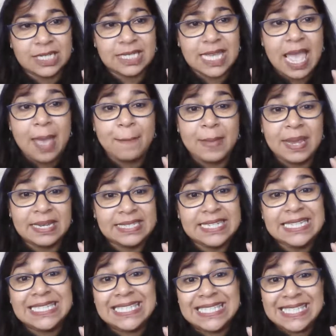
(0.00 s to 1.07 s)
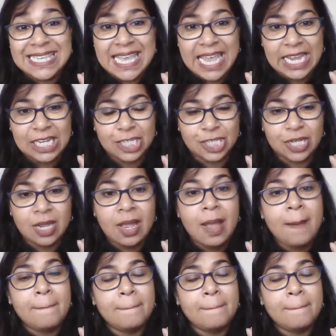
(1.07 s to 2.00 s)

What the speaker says: It's Match,